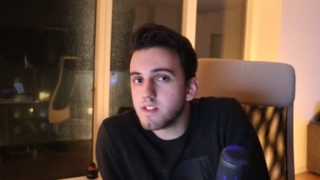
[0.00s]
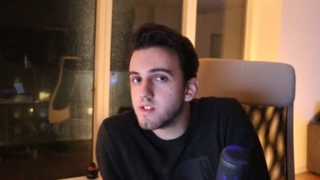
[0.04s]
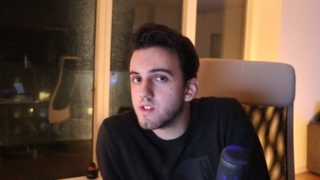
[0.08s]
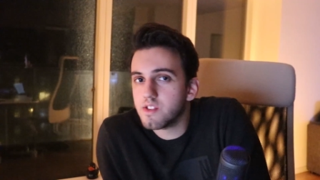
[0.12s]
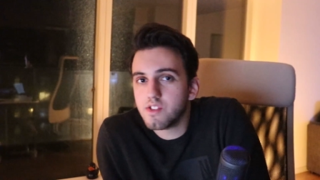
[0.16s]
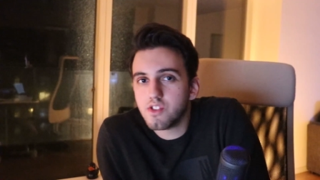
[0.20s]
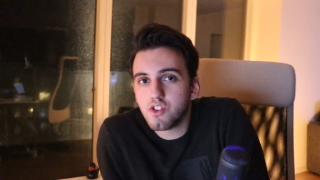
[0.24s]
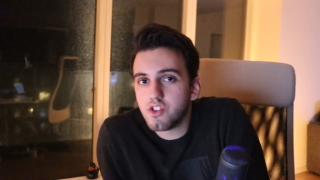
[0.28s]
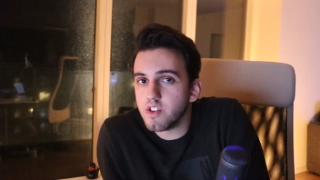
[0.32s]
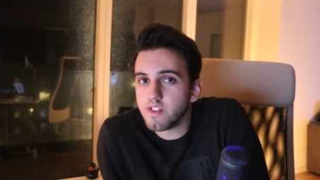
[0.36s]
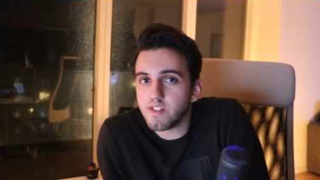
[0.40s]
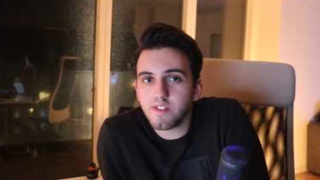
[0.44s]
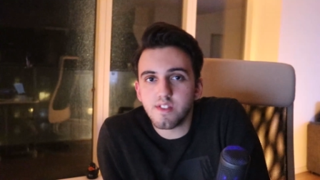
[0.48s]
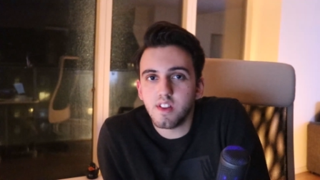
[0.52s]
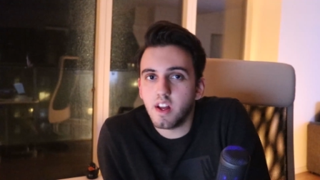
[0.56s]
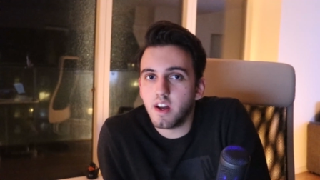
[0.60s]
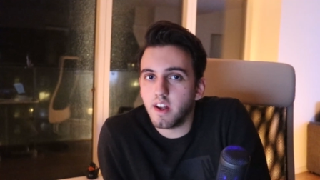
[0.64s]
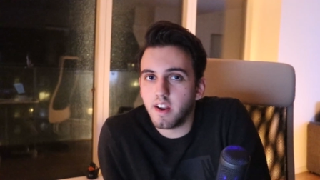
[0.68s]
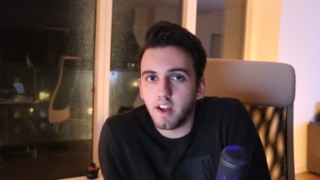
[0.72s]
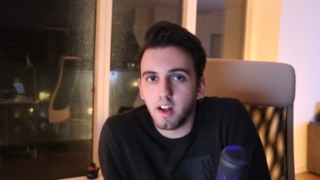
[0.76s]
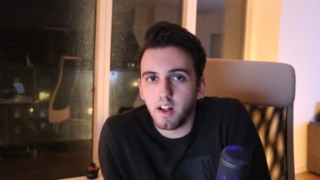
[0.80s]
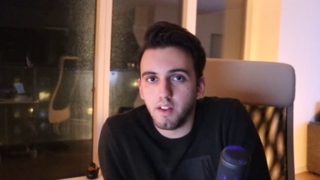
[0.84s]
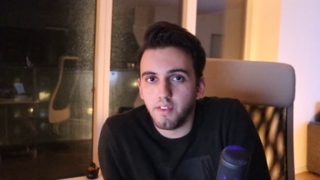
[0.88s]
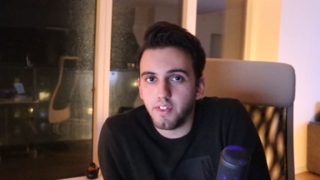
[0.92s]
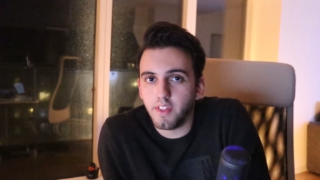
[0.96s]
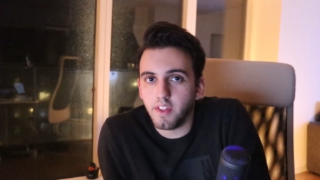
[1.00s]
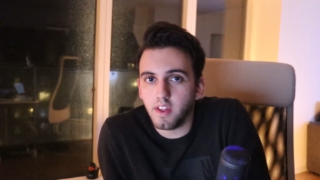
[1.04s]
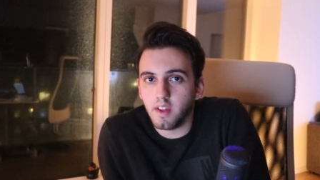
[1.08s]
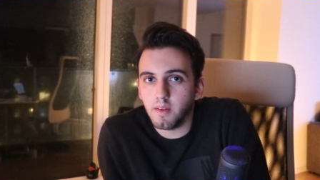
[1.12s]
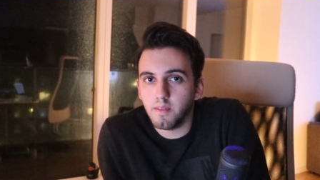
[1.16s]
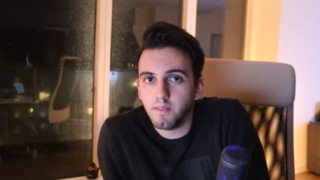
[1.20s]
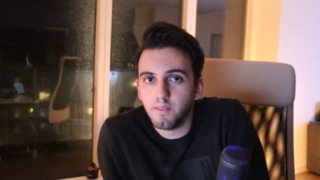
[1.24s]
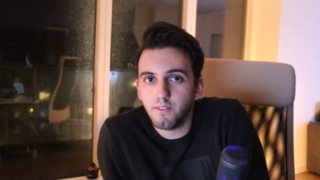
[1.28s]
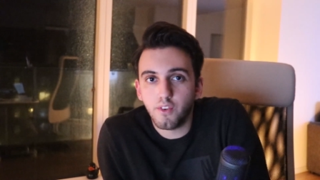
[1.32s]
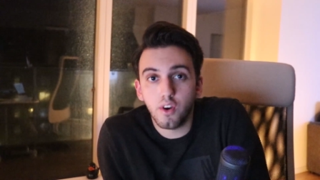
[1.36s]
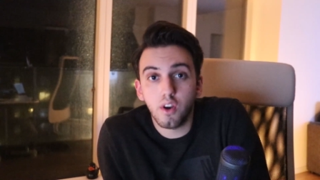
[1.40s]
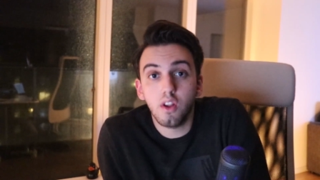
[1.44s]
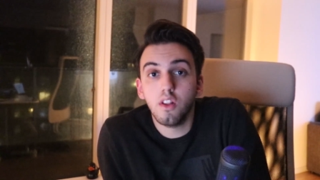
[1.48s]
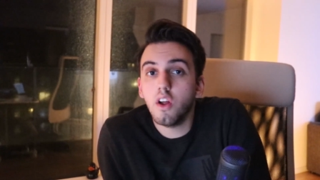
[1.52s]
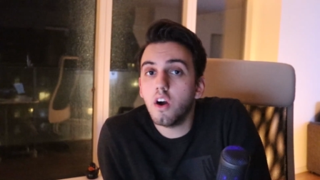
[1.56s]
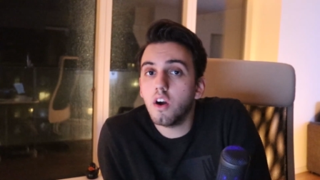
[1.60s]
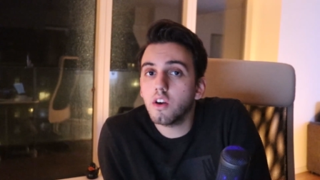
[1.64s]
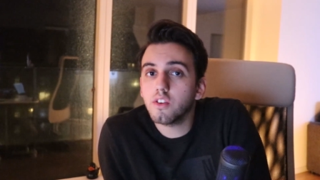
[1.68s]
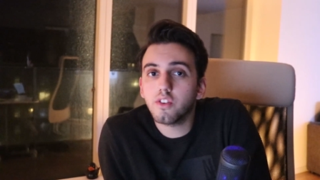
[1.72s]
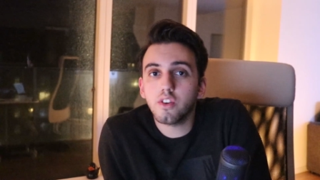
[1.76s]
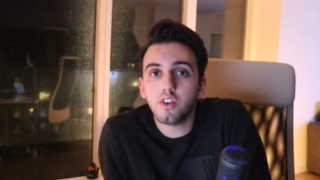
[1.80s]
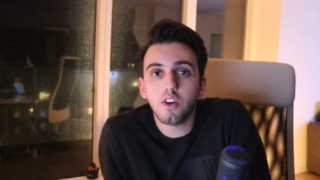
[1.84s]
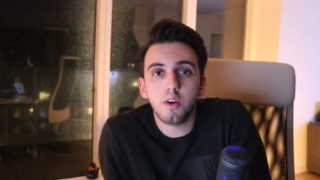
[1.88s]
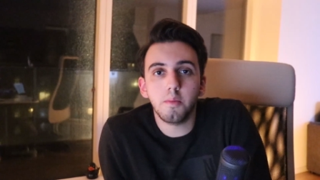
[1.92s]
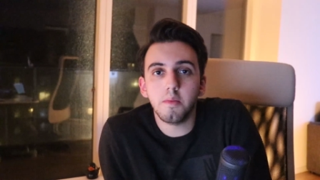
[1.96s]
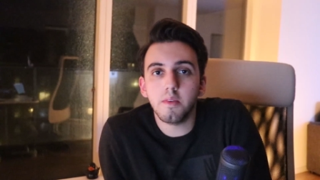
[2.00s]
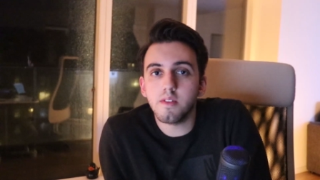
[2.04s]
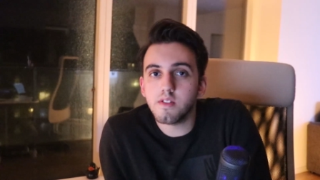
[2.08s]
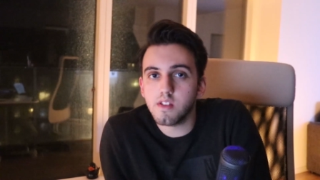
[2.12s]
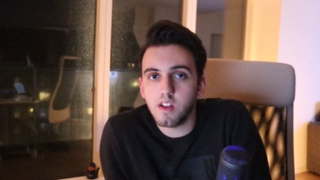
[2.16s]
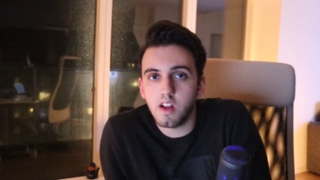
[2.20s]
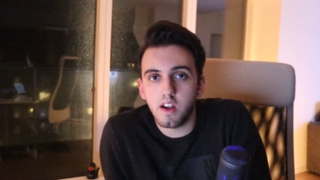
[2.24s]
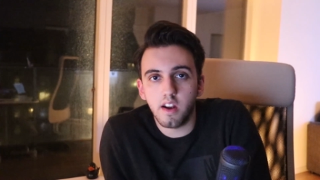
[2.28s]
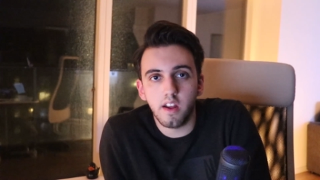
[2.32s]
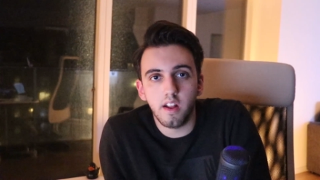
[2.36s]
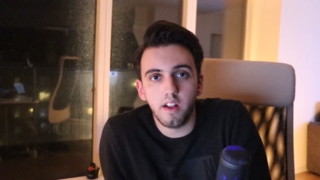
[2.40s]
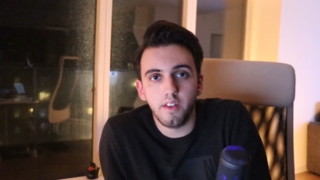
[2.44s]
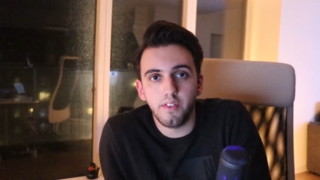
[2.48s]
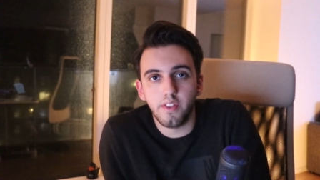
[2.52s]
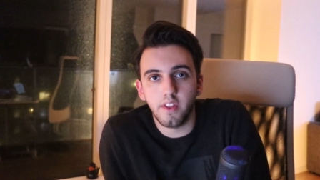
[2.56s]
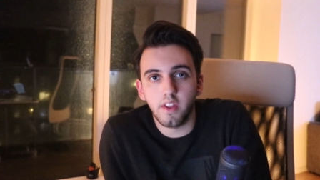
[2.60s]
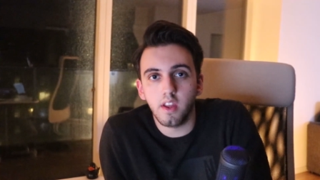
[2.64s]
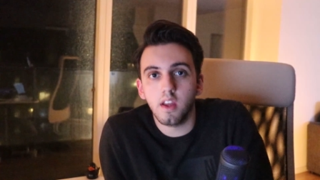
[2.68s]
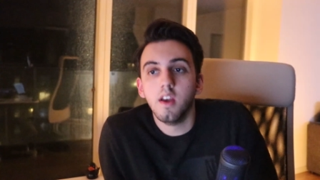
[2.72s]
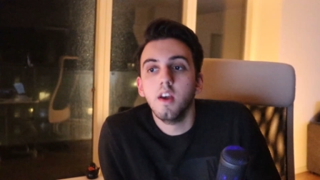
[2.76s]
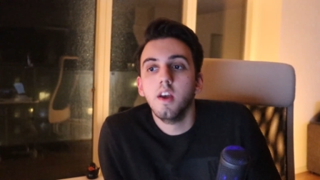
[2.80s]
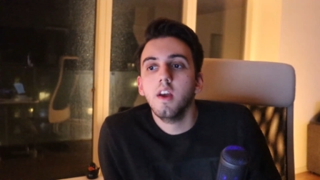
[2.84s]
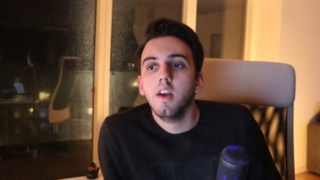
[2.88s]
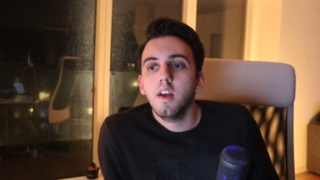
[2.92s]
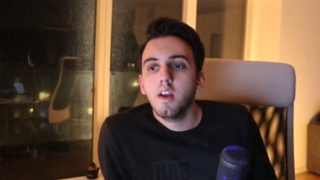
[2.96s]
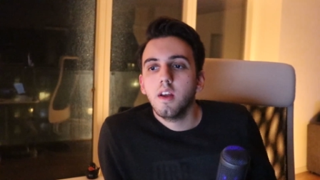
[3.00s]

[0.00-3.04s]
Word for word: It's just not healthy. For a long term, it's not healthy.